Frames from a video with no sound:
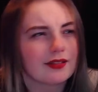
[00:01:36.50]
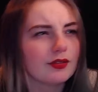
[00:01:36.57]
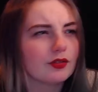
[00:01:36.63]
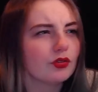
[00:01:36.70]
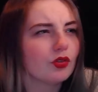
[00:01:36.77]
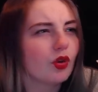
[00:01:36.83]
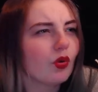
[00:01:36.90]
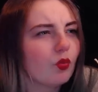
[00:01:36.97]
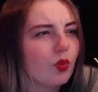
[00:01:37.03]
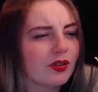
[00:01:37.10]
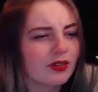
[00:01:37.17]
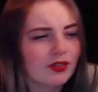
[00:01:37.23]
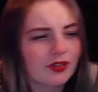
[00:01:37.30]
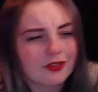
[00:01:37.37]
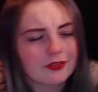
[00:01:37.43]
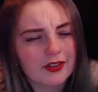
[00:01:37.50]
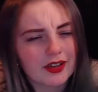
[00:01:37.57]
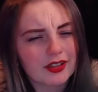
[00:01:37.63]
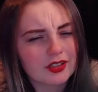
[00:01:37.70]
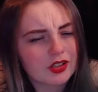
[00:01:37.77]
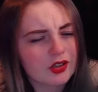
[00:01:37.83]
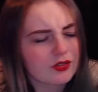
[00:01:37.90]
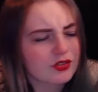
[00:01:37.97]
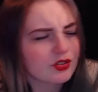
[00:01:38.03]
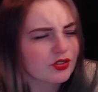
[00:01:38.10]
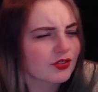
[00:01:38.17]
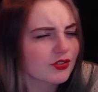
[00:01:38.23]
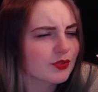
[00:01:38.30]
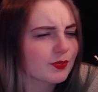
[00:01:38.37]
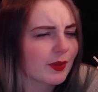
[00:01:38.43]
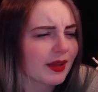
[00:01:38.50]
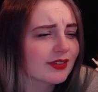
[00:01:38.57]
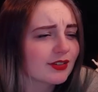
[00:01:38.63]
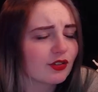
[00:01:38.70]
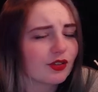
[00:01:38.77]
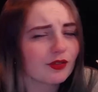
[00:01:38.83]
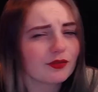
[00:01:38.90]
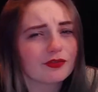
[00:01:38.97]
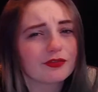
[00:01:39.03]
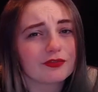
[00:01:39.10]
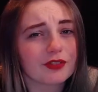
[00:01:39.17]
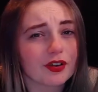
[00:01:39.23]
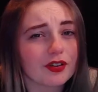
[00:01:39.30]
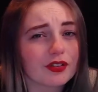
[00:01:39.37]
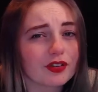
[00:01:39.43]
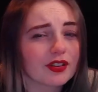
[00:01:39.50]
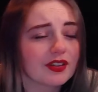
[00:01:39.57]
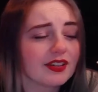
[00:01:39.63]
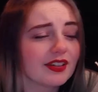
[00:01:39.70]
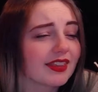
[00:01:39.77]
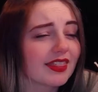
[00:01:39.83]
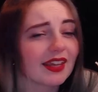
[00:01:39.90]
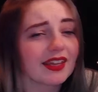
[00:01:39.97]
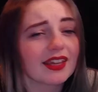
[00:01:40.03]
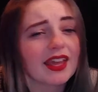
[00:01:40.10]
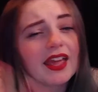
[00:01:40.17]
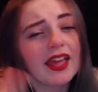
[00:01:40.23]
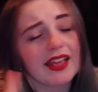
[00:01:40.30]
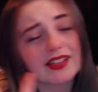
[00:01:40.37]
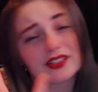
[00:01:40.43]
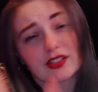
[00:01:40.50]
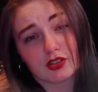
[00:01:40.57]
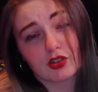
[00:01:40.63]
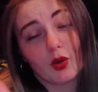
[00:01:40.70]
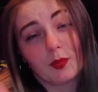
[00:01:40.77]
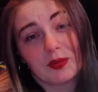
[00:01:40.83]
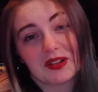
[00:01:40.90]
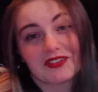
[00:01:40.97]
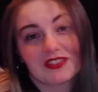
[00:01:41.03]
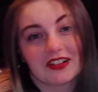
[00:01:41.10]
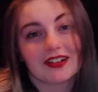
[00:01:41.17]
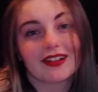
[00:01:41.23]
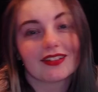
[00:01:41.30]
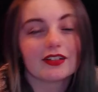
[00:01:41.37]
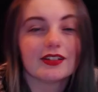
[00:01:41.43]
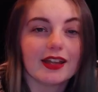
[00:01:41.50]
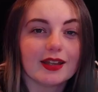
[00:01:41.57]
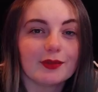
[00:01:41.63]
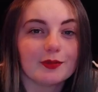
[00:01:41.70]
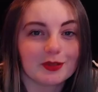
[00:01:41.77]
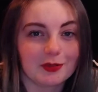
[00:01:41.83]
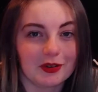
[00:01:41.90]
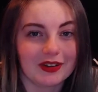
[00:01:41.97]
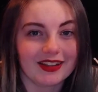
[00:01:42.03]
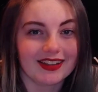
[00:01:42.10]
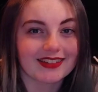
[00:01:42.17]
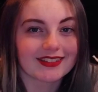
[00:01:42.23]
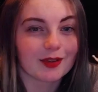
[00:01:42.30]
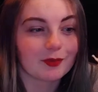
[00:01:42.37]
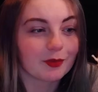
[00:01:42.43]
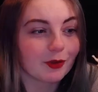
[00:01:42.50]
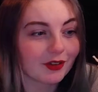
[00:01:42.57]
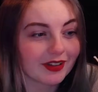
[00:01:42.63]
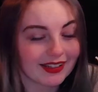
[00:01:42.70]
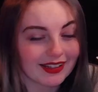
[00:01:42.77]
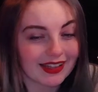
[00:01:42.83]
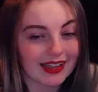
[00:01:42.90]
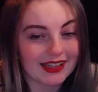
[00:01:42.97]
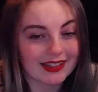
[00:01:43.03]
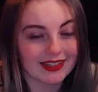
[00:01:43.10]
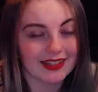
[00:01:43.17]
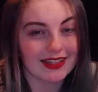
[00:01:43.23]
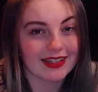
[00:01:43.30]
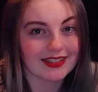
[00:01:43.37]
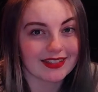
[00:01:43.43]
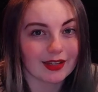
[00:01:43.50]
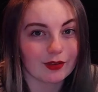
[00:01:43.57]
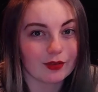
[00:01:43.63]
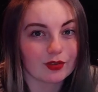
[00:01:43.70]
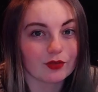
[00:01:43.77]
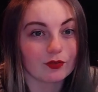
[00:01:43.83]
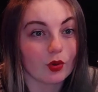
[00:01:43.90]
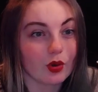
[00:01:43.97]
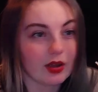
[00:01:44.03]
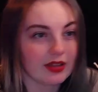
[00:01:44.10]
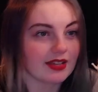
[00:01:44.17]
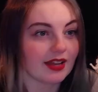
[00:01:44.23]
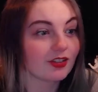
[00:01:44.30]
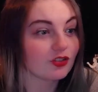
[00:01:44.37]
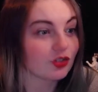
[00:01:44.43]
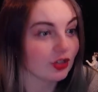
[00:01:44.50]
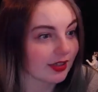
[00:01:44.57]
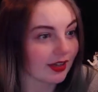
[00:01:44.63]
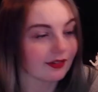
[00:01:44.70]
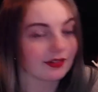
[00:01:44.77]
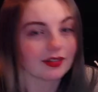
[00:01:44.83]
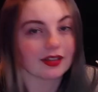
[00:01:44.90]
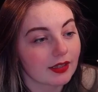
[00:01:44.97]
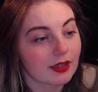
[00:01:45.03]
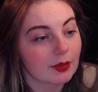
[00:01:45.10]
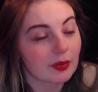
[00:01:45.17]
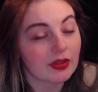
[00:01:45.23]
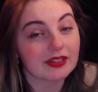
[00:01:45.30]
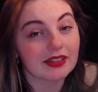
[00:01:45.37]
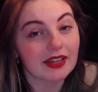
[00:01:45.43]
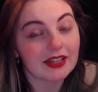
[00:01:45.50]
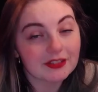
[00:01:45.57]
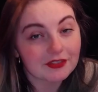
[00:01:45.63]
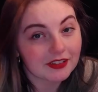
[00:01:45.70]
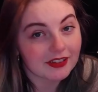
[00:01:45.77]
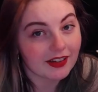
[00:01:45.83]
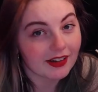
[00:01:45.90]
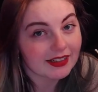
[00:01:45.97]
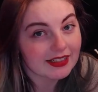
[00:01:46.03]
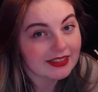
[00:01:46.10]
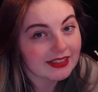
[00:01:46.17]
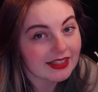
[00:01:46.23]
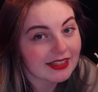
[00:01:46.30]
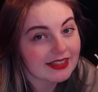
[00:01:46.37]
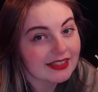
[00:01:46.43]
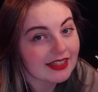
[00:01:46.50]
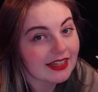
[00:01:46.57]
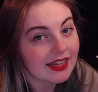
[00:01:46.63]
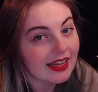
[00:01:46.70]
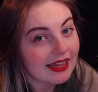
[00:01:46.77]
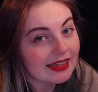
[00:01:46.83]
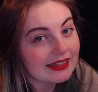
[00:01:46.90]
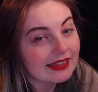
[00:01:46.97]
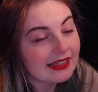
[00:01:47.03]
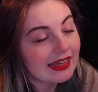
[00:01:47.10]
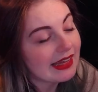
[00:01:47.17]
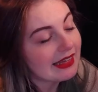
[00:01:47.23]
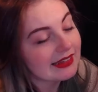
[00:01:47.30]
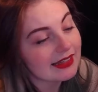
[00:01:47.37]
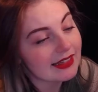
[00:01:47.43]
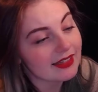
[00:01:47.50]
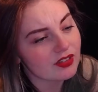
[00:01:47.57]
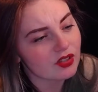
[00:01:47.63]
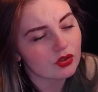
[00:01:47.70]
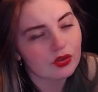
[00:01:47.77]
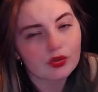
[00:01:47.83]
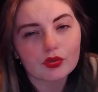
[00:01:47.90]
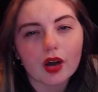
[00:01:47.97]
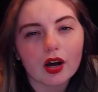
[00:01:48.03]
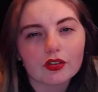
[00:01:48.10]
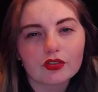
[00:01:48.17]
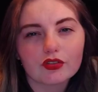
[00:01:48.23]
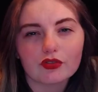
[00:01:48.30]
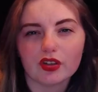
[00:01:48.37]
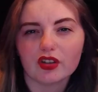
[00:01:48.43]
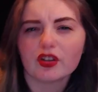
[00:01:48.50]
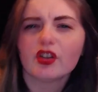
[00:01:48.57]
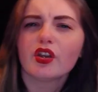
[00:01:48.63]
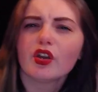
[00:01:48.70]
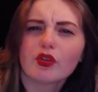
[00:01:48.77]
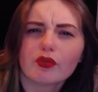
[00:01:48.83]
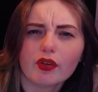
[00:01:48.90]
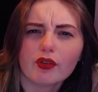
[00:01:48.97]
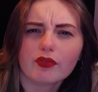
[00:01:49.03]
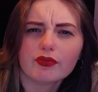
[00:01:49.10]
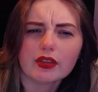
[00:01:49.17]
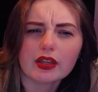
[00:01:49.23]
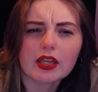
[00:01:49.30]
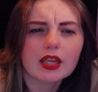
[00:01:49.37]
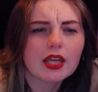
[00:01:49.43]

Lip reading: not one unified culture, it spans a lot further than you'd think. It's a topic for another time is what it is. I'm not going to get into the ins and outs of what is actually Celtic. But the Deskford Carnyx dates to AD 80 to 200, roughly.